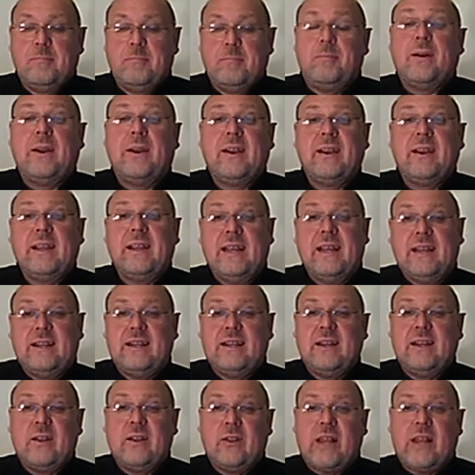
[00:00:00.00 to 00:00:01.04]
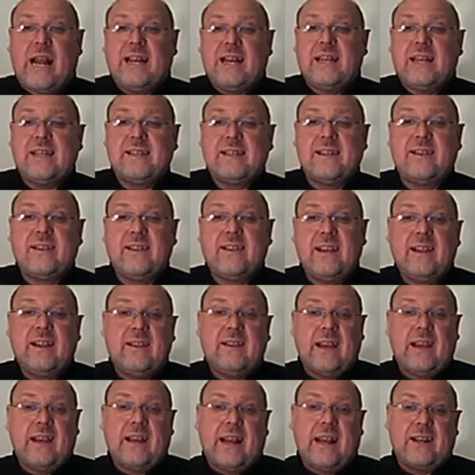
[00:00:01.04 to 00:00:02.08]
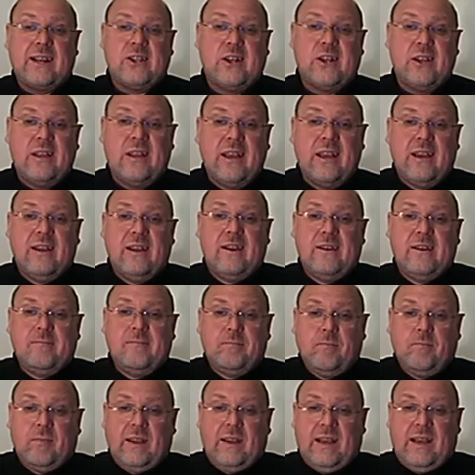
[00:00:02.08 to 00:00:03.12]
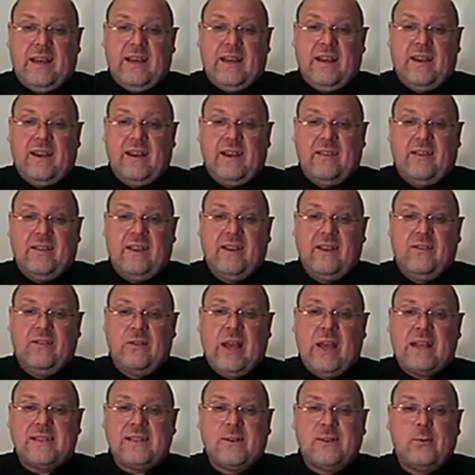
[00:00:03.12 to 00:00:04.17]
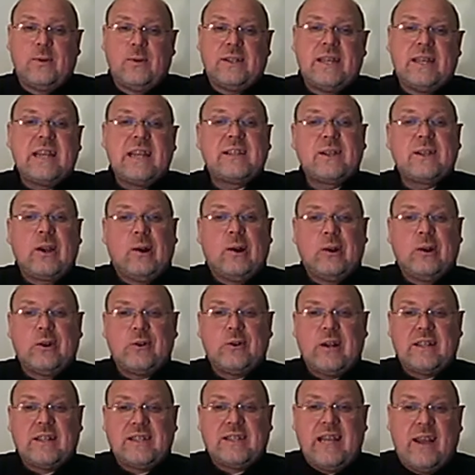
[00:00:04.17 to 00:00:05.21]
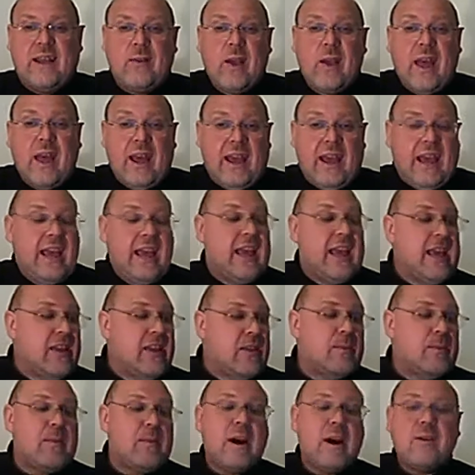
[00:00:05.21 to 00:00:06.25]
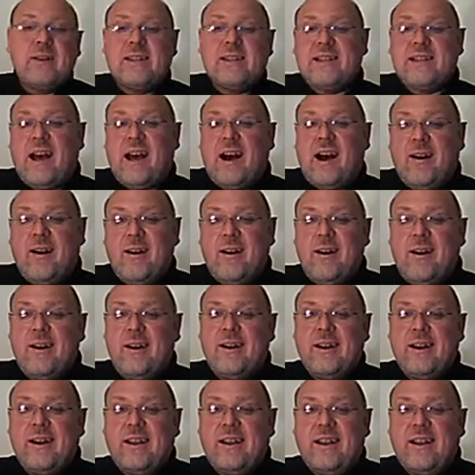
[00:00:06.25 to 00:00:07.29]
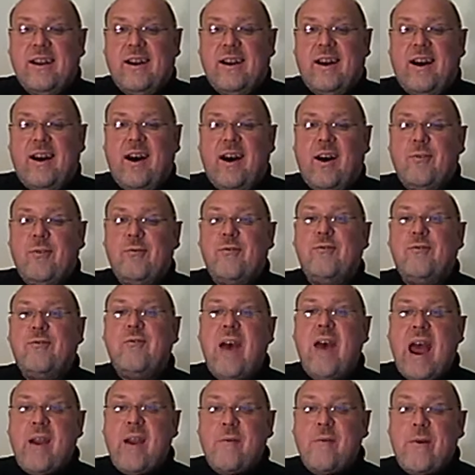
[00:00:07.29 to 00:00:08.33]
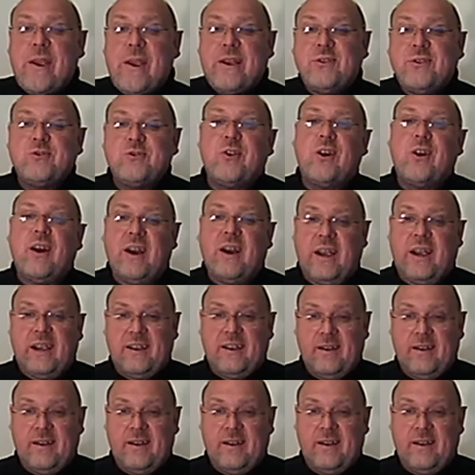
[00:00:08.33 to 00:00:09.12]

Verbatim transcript: But it, you know that is the thing that actually uh, there's always this contrast now. Here the bones are are very dry.